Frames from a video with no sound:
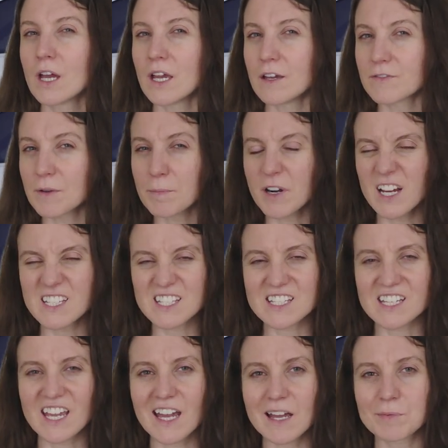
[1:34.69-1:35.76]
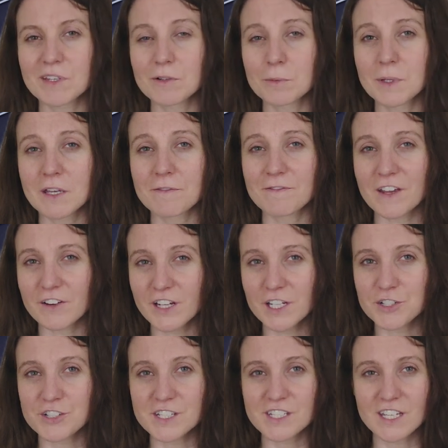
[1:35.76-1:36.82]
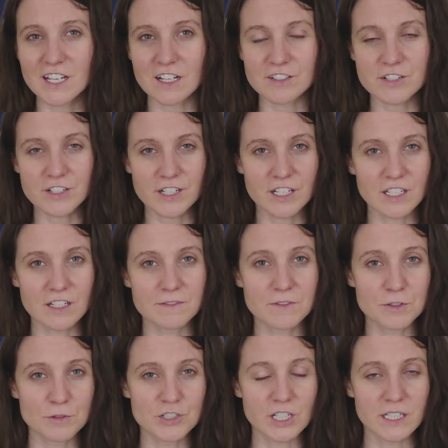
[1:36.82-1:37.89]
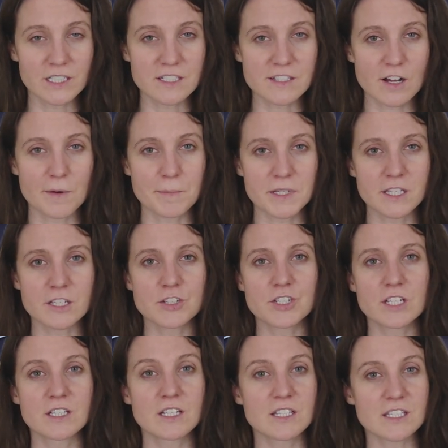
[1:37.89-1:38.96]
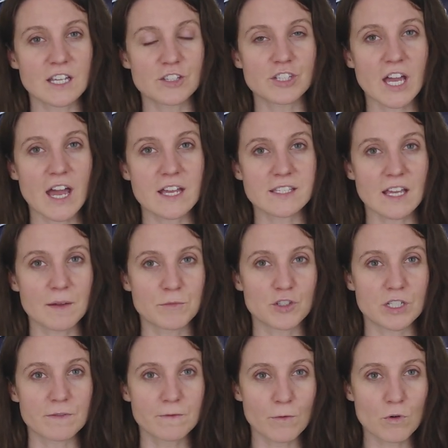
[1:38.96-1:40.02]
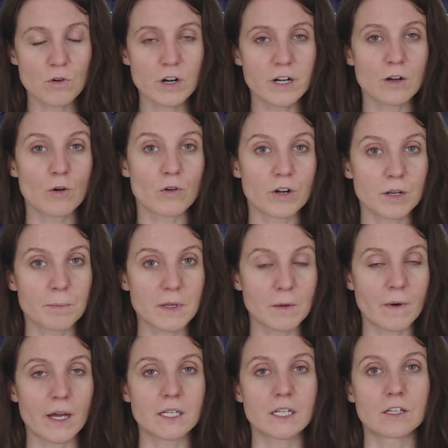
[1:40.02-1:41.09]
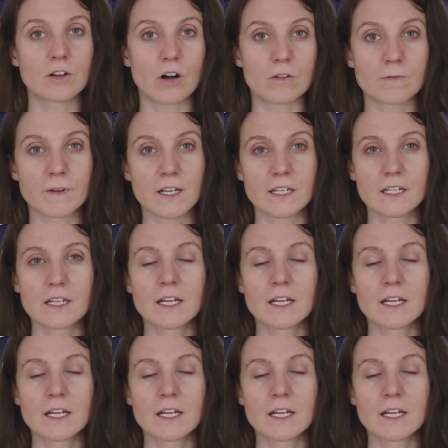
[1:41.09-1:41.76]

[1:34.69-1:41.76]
If the price is kept, it will be a very interesting alternative to Chinese competition, such as MG4 or the BYD Dolphin.